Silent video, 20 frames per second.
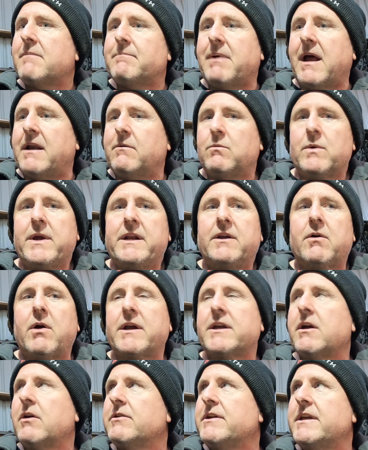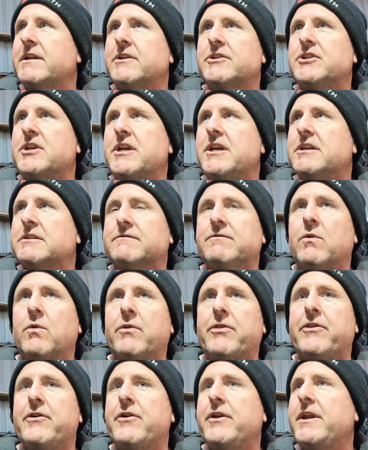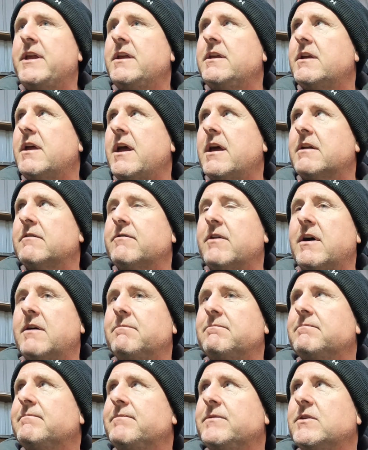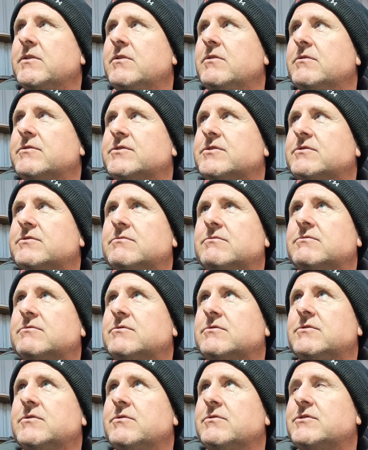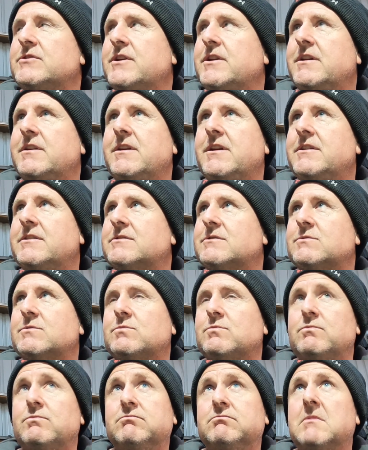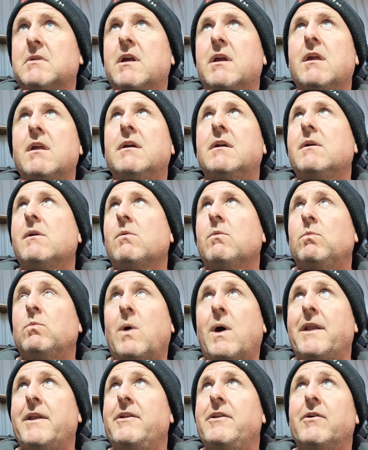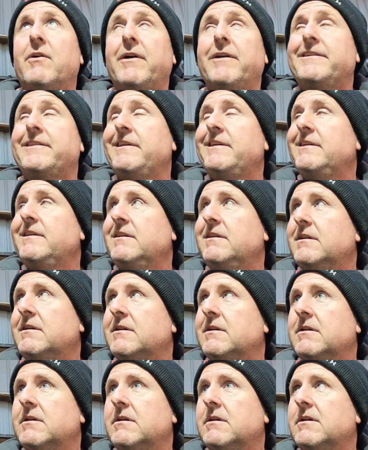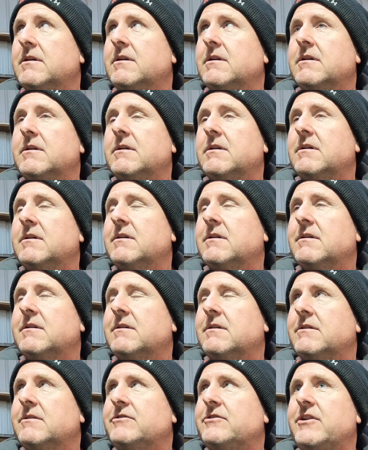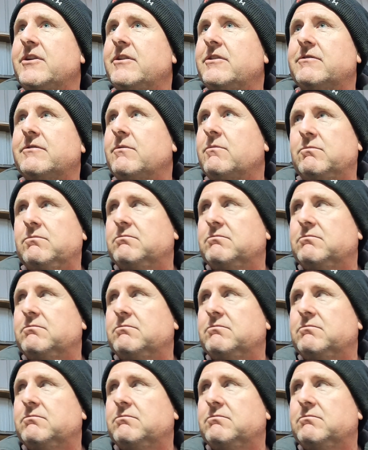But where do I go get a GS430 out of a UZS 190 GS?